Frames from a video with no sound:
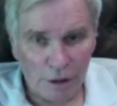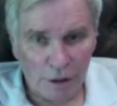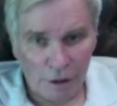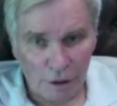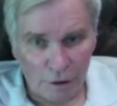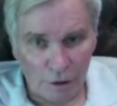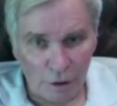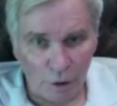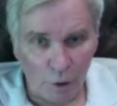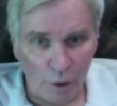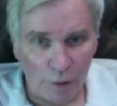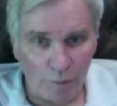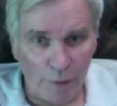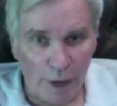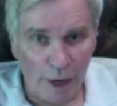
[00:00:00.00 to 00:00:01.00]
The
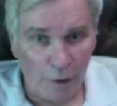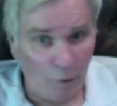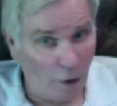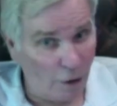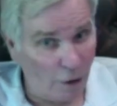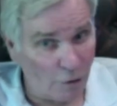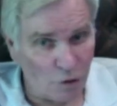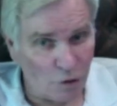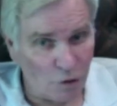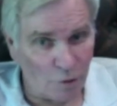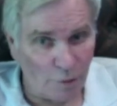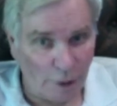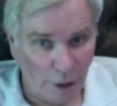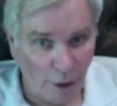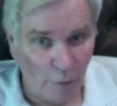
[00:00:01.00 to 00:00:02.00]
Deloitte background should
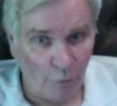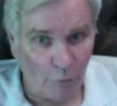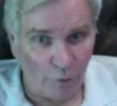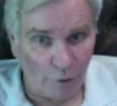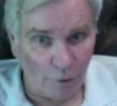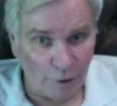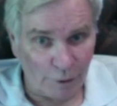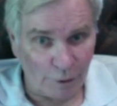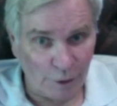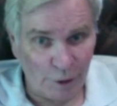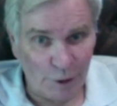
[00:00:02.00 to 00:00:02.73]
be helpful in